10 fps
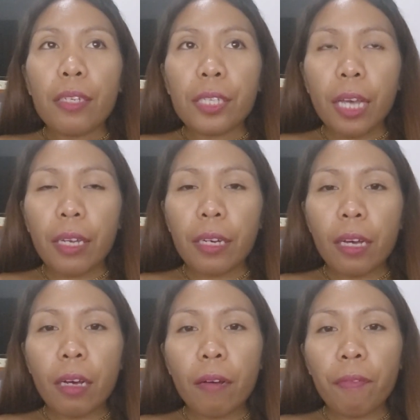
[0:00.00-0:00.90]
Sign
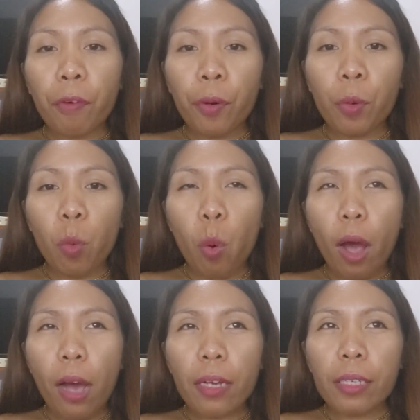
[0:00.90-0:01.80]
up for
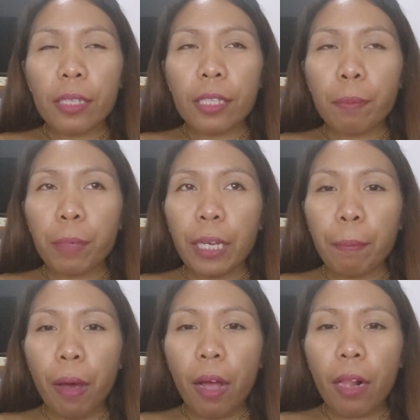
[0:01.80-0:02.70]
Wise,
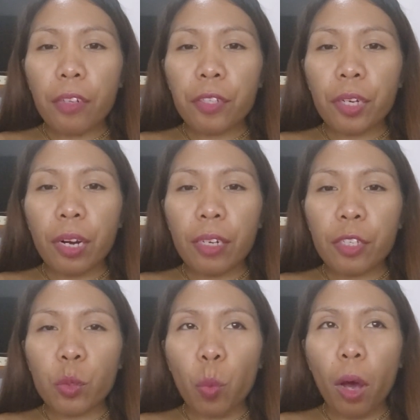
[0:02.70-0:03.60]
PayPal,
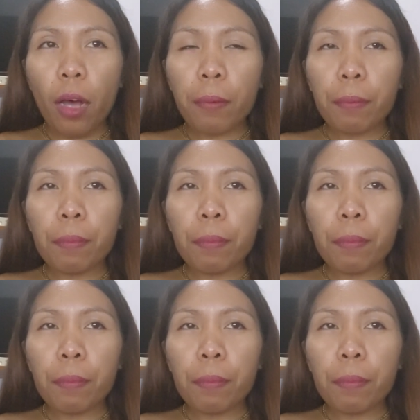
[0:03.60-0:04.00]
Charles Schwab.